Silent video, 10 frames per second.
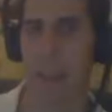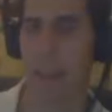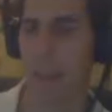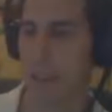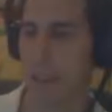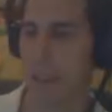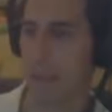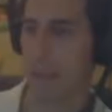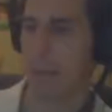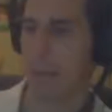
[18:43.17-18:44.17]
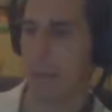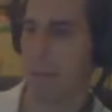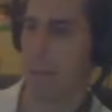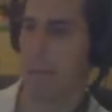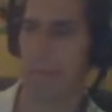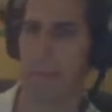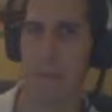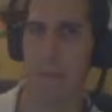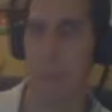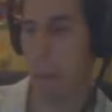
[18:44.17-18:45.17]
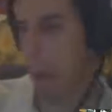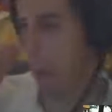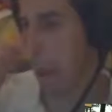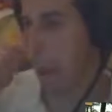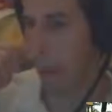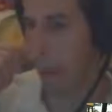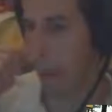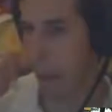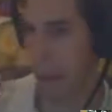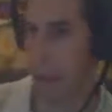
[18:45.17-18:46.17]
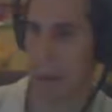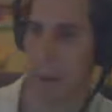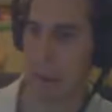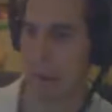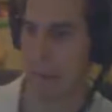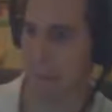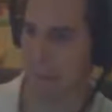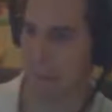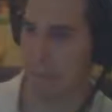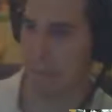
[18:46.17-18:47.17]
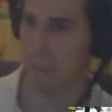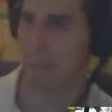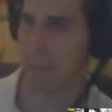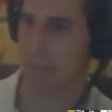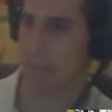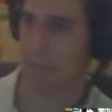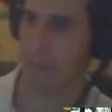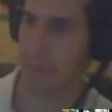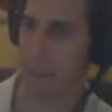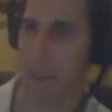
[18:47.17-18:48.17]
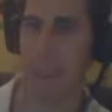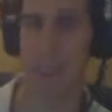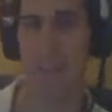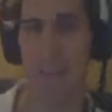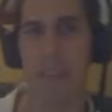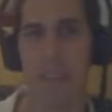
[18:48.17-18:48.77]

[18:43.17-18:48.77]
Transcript: Okay, so this is a work in progress item. Another one which we